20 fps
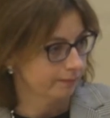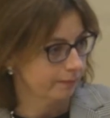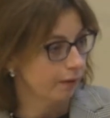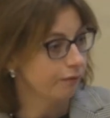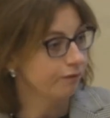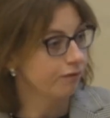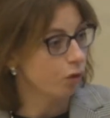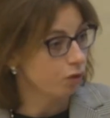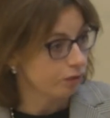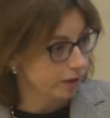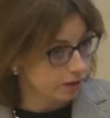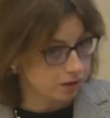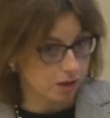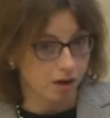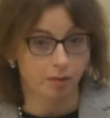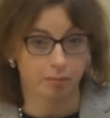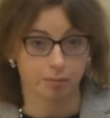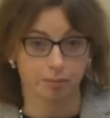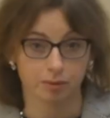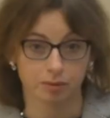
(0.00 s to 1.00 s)
for
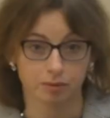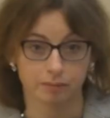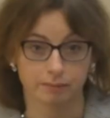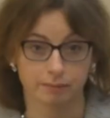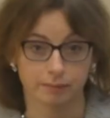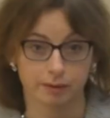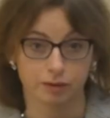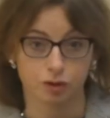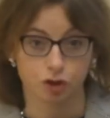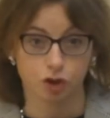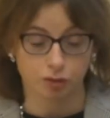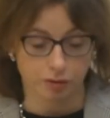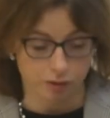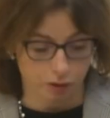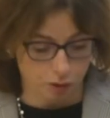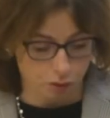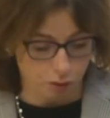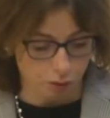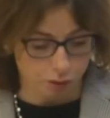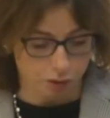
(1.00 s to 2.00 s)
example, during the
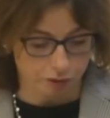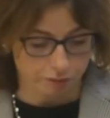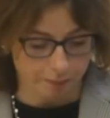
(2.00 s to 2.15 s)
course